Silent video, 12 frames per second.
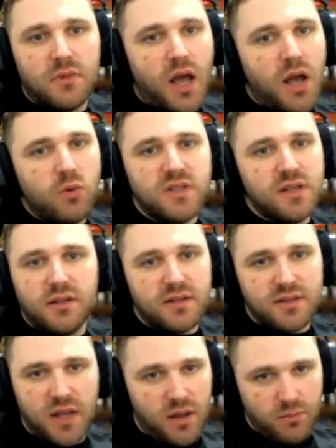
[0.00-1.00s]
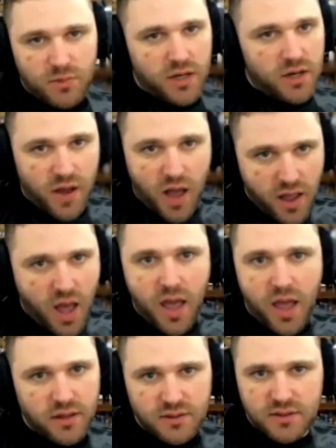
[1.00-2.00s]
I was at the same kind of,
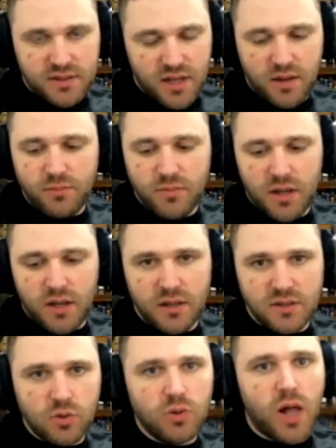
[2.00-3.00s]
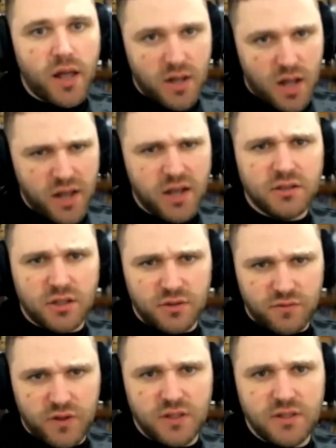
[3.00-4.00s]
I had the same school. I got
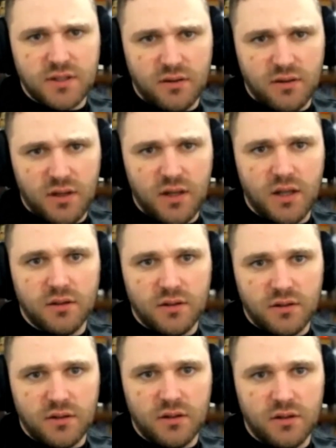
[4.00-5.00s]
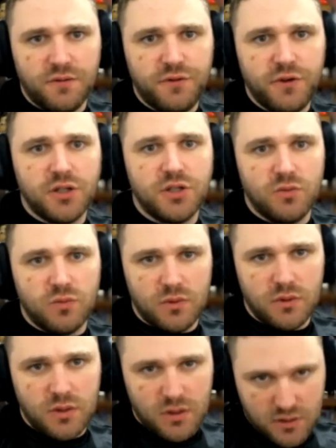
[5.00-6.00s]
convinced in the end that the friction,
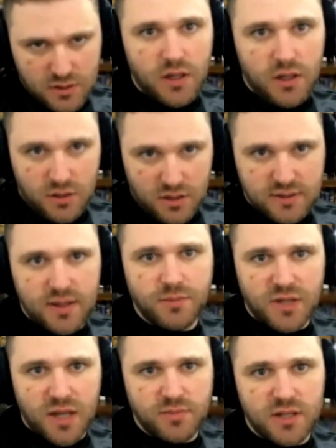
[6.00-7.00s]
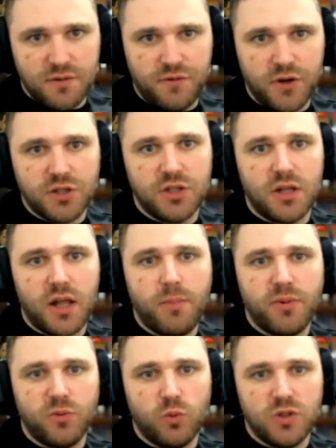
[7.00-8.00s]
the sometimes the friction that
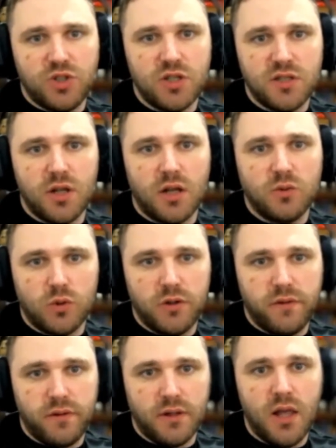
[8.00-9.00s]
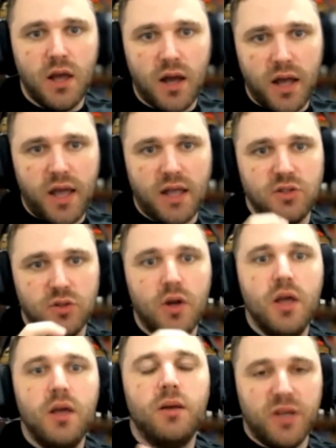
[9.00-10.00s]
happened was just not worth it. I had to,
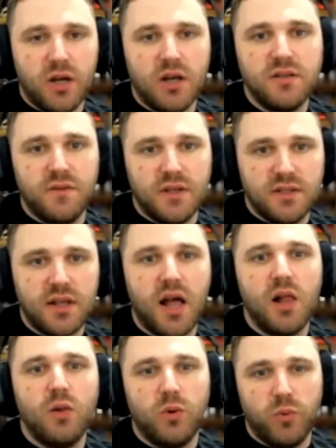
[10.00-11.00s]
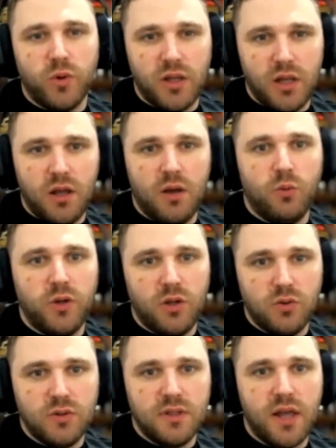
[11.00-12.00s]
because of the style where we
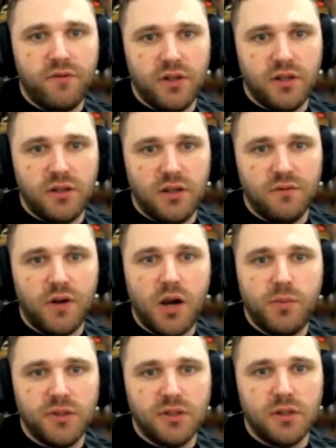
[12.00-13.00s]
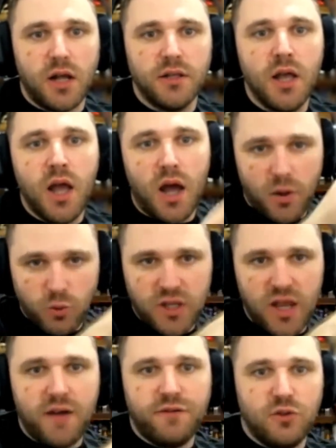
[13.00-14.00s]
used heavily the environment a lot, I
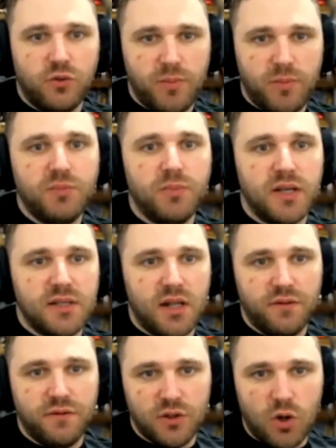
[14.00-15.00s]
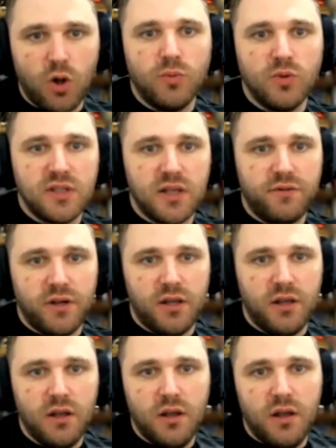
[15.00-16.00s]
would have to repeat myself at almost
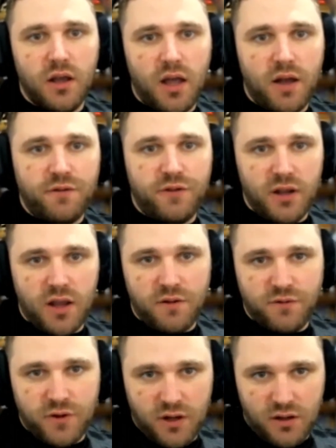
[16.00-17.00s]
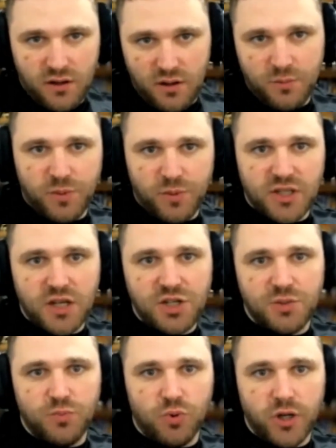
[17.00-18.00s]
every
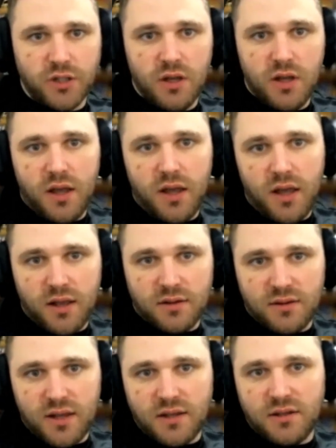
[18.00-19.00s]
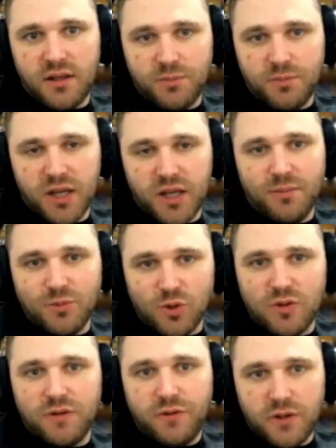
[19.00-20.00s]
implementation point. And then it became no
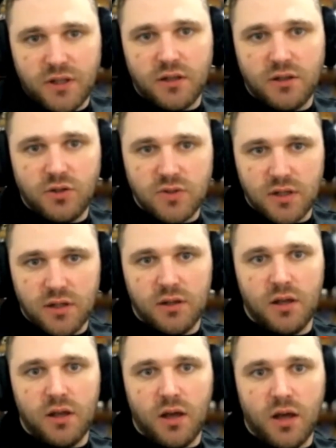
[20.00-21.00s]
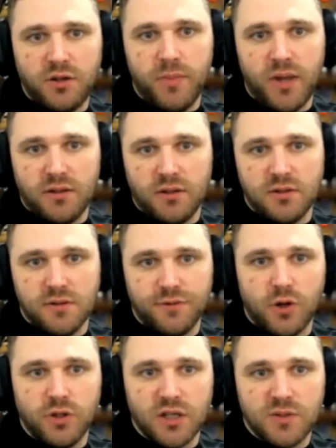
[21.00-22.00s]
different than using other methods of
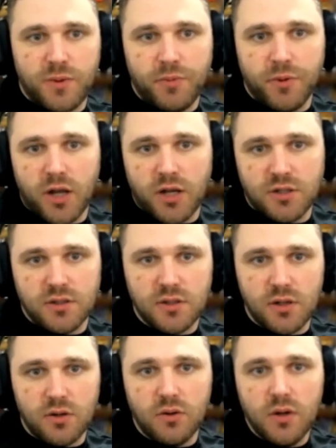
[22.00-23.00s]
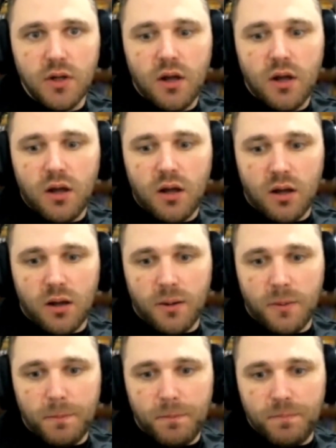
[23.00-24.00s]
context propagation. So
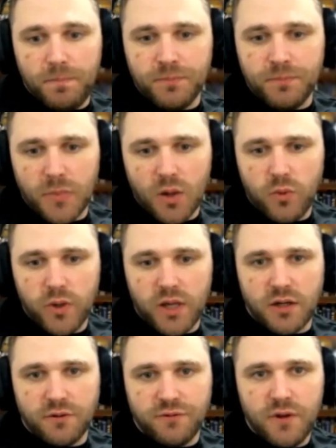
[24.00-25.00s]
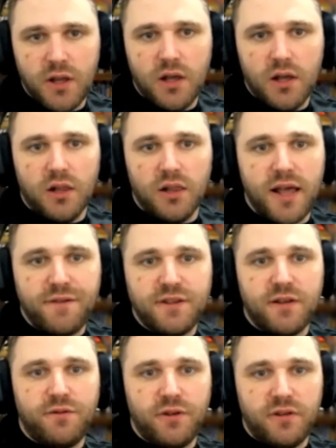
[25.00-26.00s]
we kind of
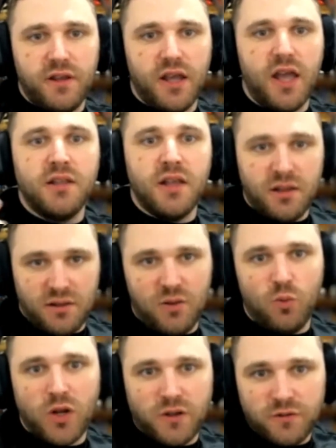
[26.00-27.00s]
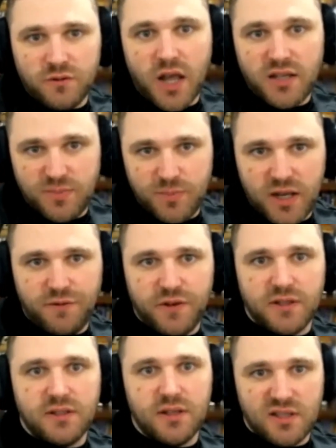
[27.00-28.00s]
left everything. And one of the nice
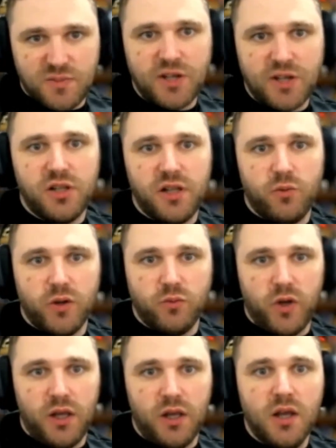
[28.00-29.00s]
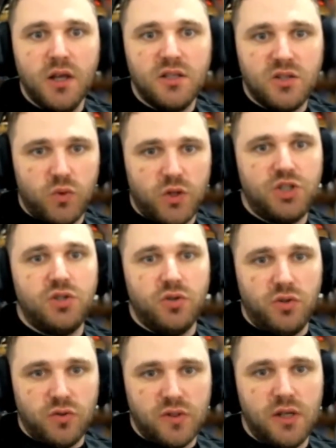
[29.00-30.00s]
benefits, especially when we switched
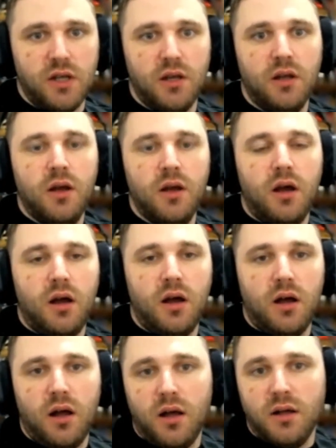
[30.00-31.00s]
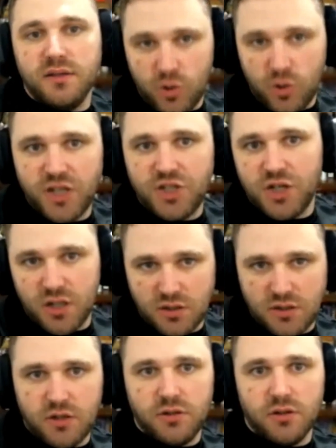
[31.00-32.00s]
to using ZIO Magic
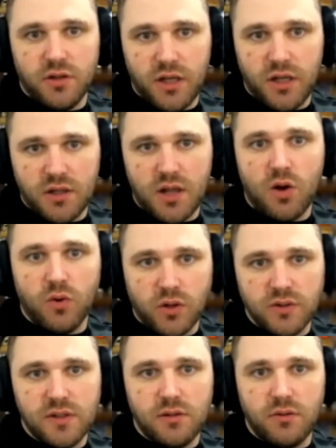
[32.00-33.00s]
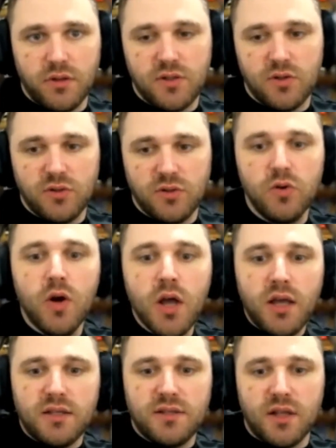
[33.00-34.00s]
internally and now considering ZIO2,
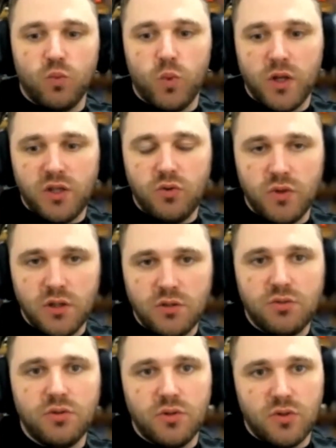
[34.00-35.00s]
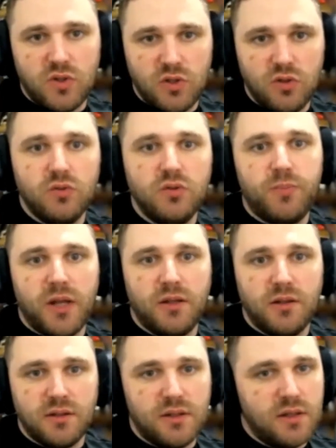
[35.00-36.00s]
is that when you introduce new
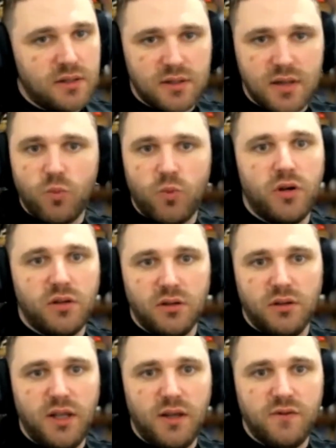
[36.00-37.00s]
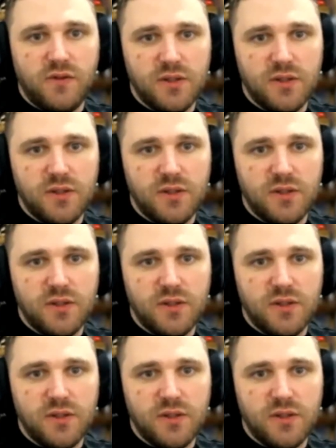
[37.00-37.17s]
dependencies somewhere it leaves,